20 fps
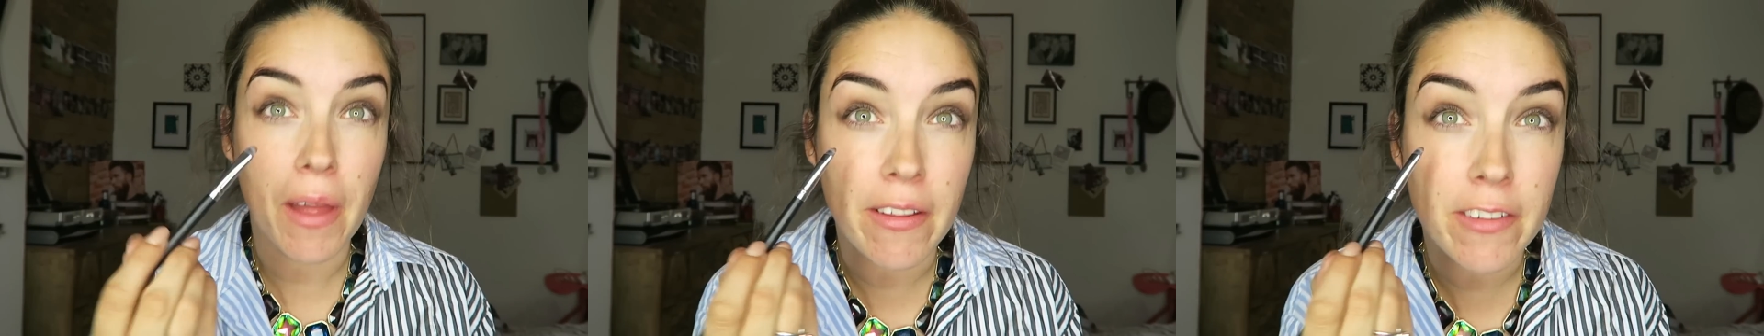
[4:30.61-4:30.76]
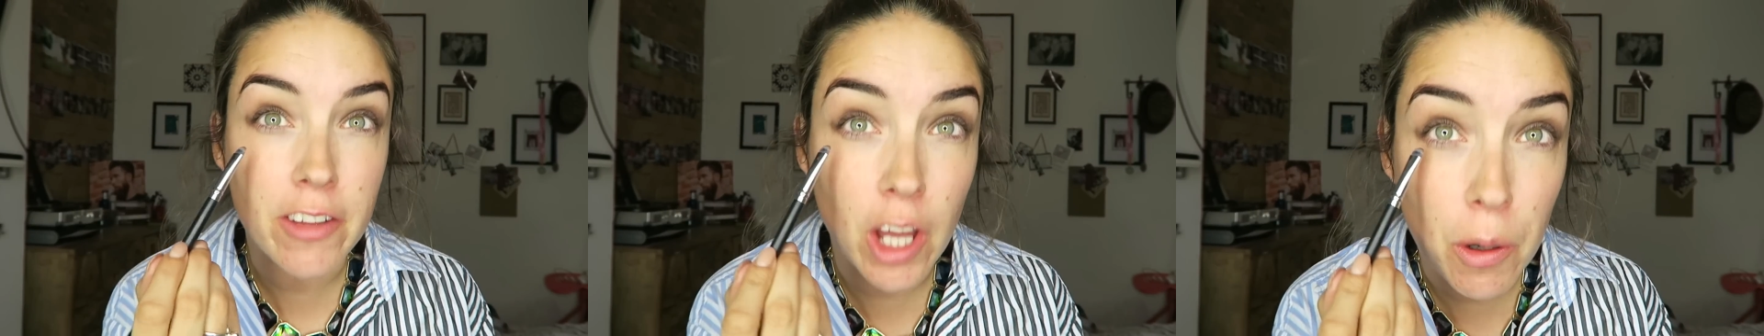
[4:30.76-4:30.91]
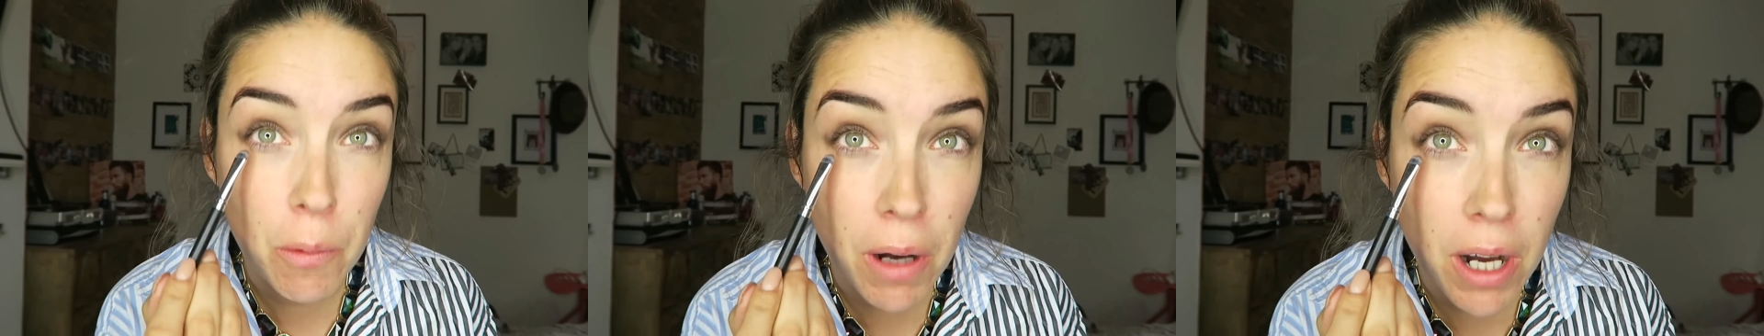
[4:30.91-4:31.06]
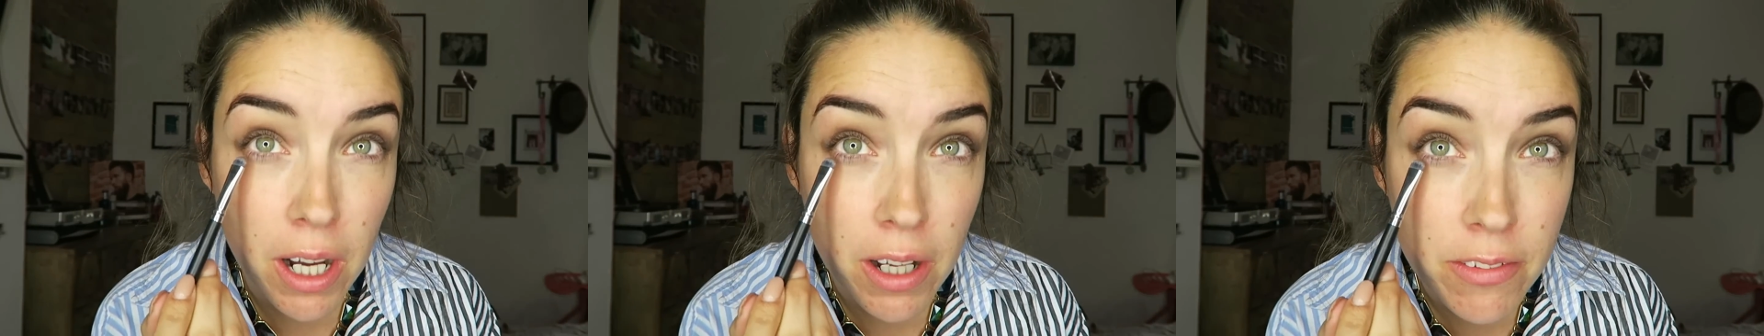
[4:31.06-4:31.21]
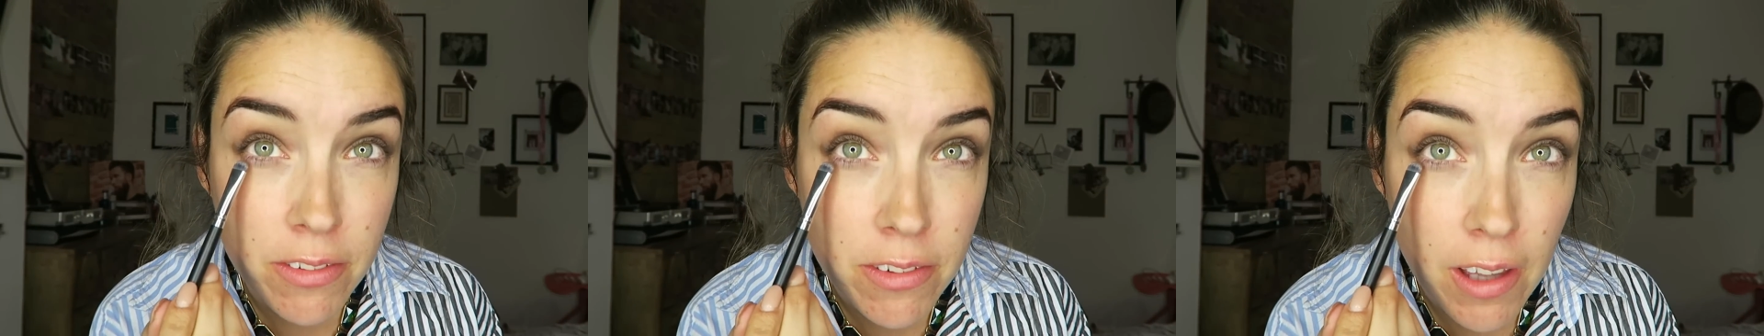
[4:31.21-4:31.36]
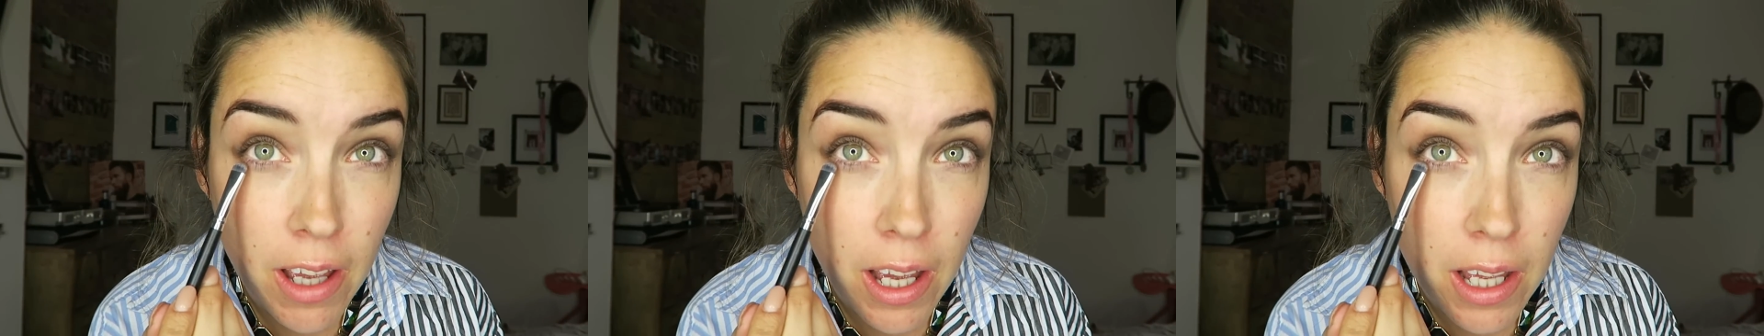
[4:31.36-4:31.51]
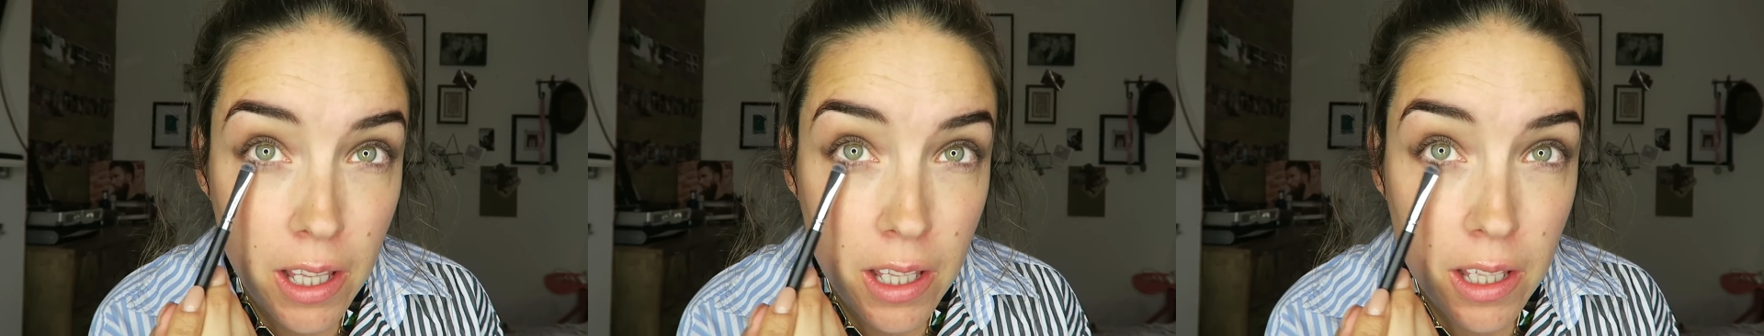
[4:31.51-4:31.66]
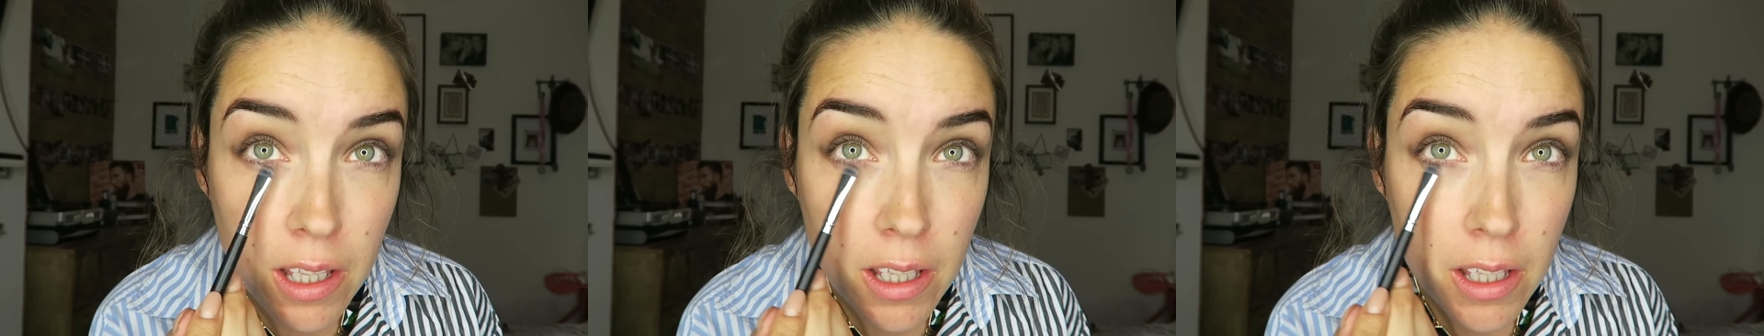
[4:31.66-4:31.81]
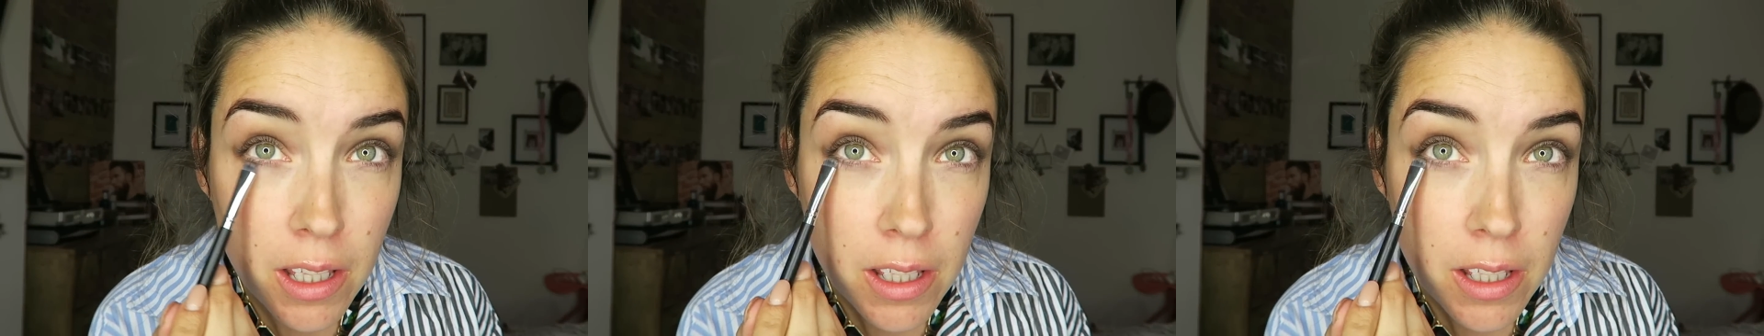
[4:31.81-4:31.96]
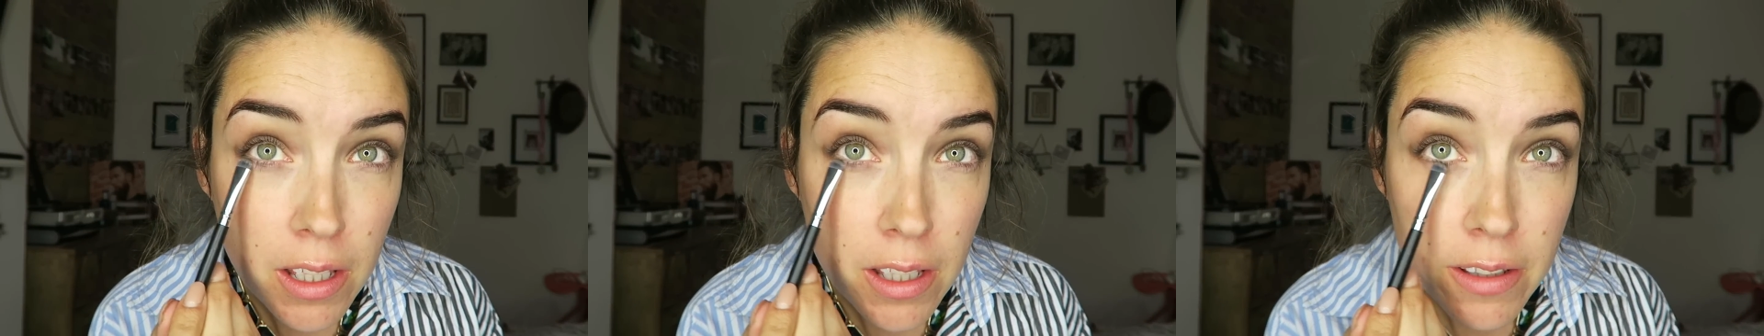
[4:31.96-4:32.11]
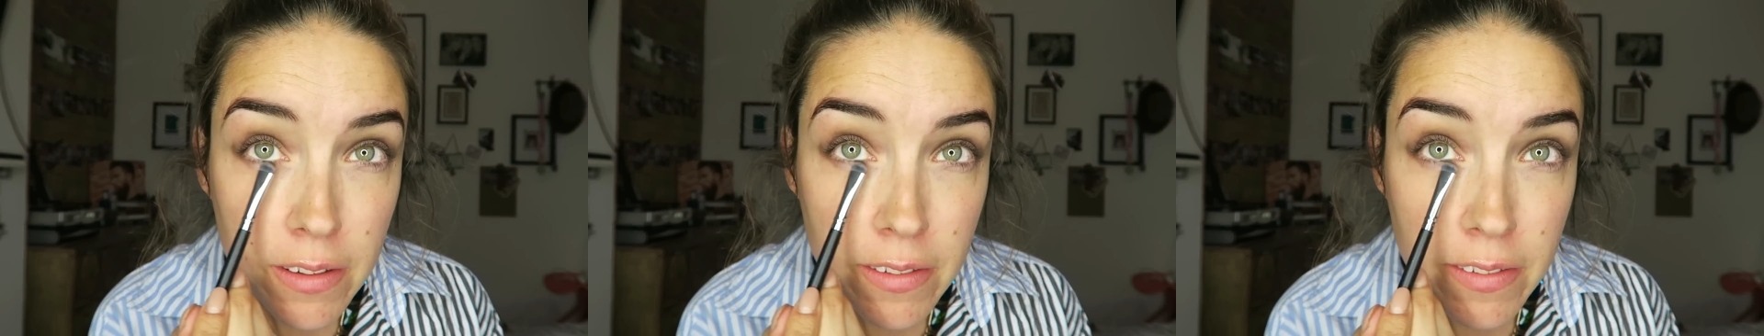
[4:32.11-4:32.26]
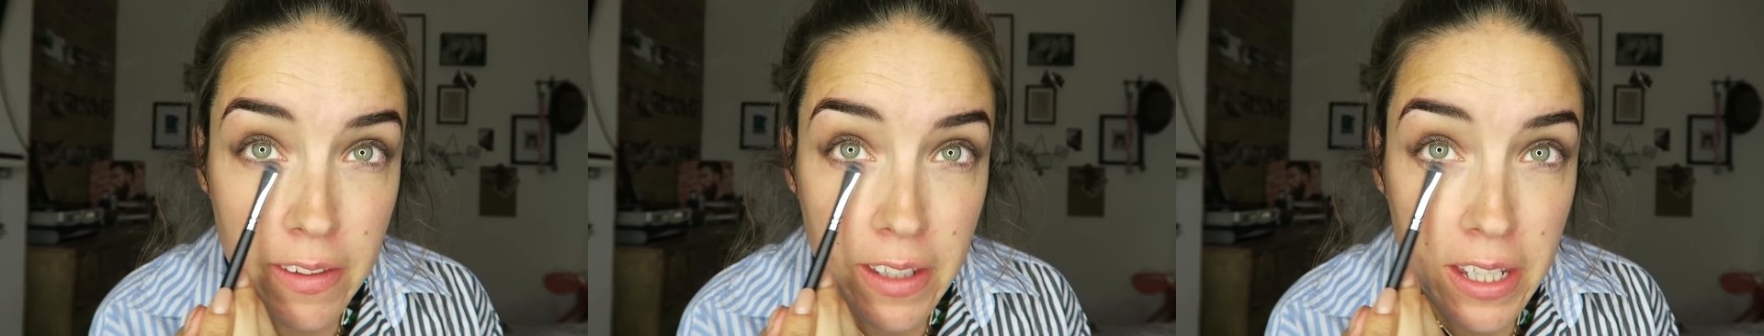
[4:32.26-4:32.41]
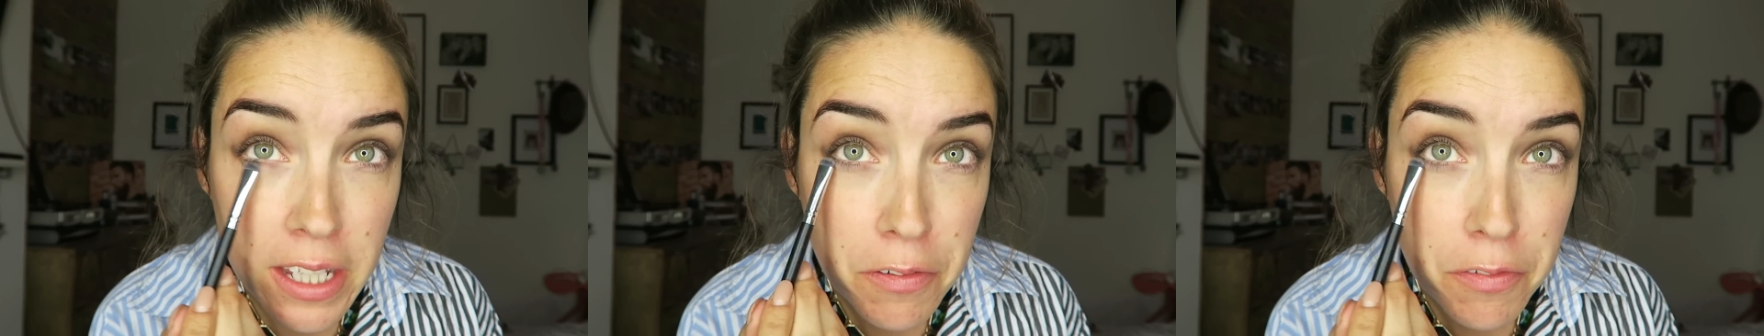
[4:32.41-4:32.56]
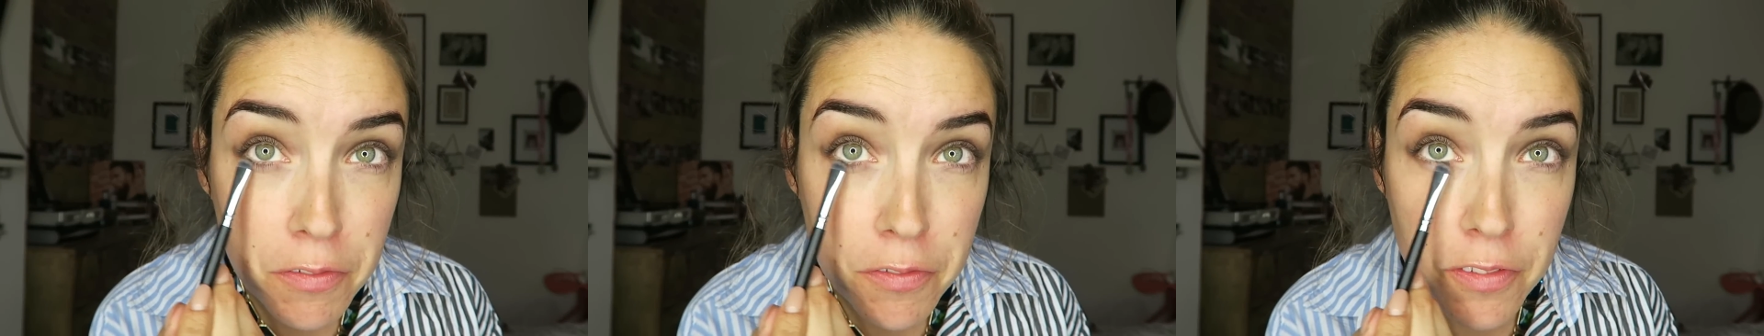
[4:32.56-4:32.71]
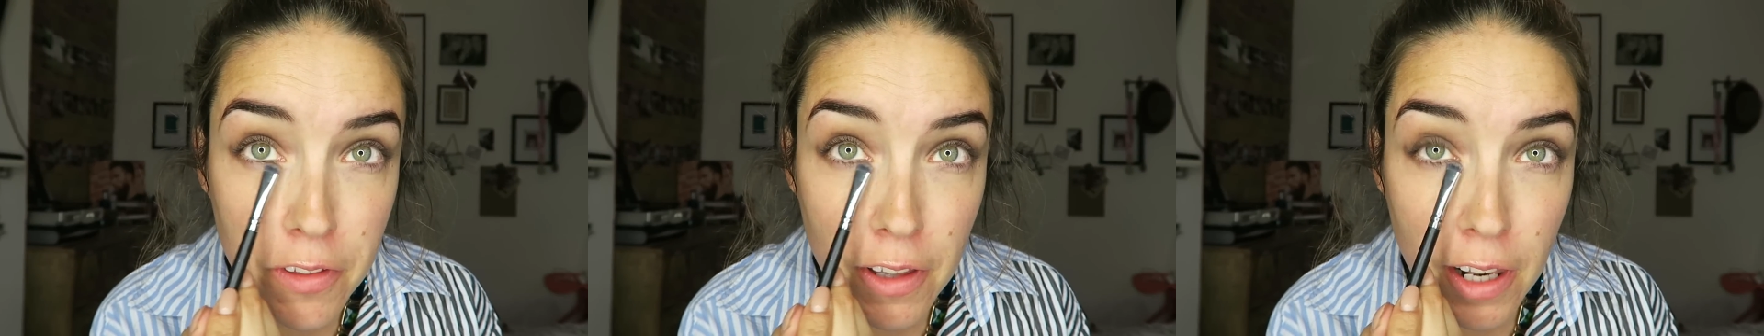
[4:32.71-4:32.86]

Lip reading: and go underneath